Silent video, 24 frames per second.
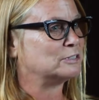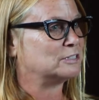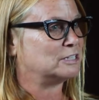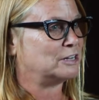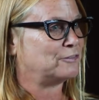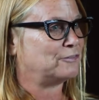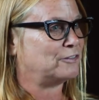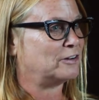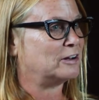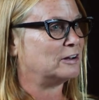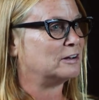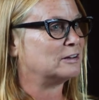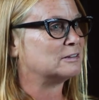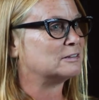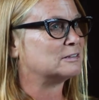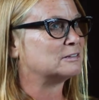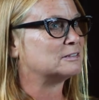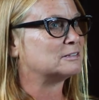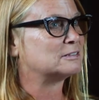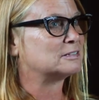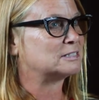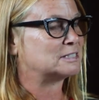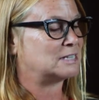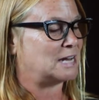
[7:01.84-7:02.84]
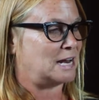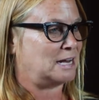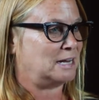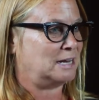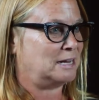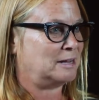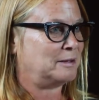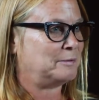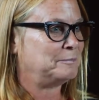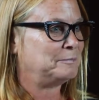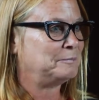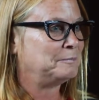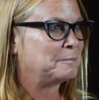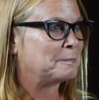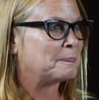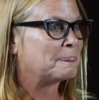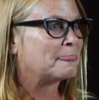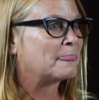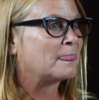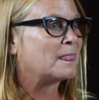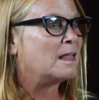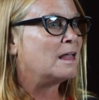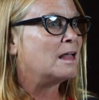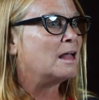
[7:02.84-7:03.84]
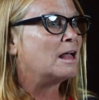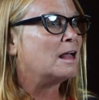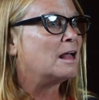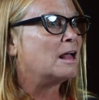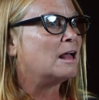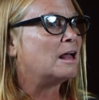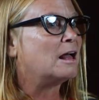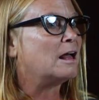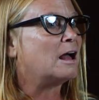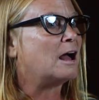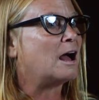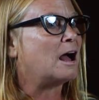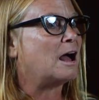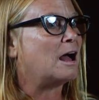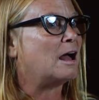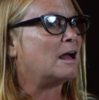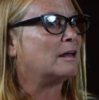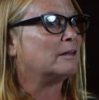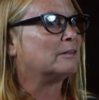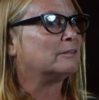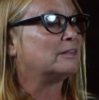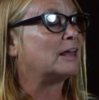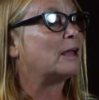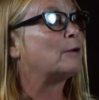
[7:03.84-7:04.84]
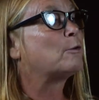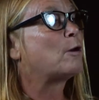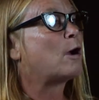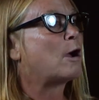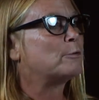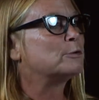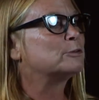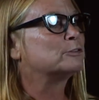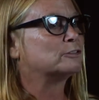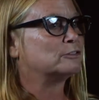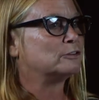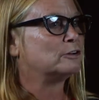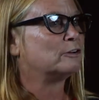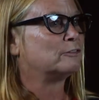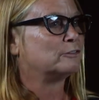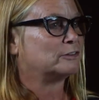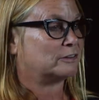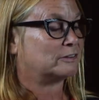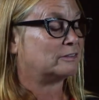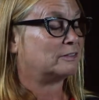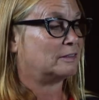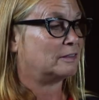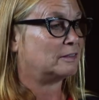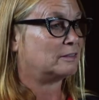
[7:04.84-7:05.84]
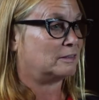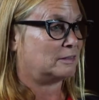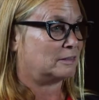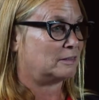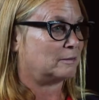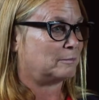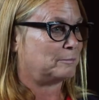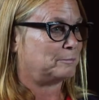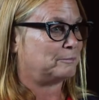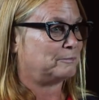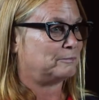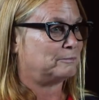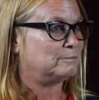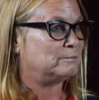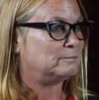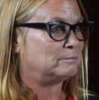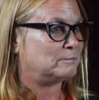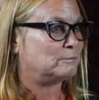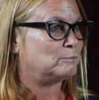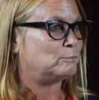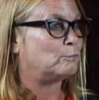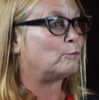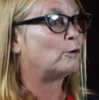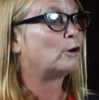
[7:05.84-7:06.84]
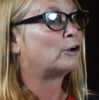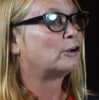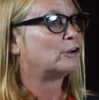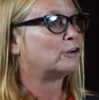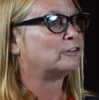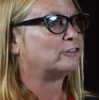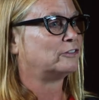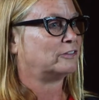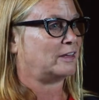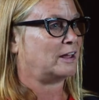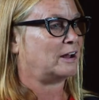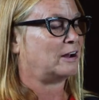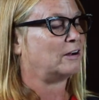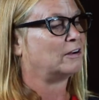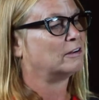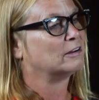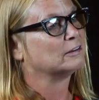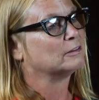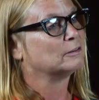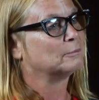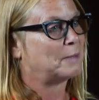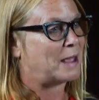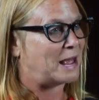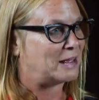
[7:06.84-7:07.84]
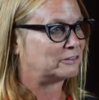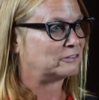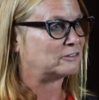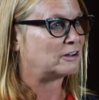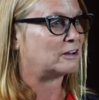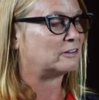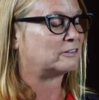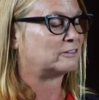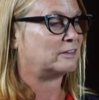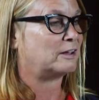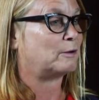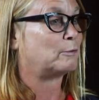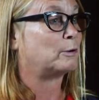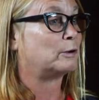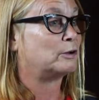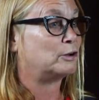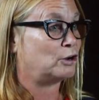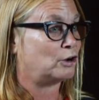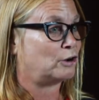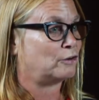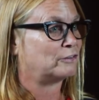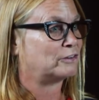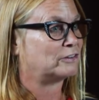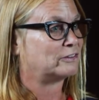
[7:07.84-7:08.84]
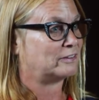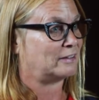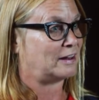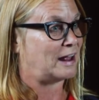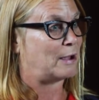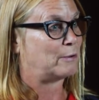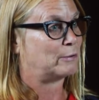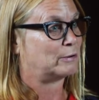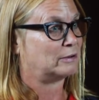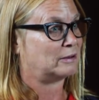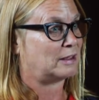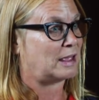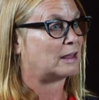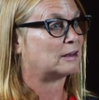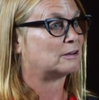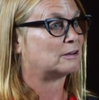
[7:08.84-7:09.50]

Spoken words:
a different stadium, they were always nervous. The workers there and the mascots, they were nervous that I would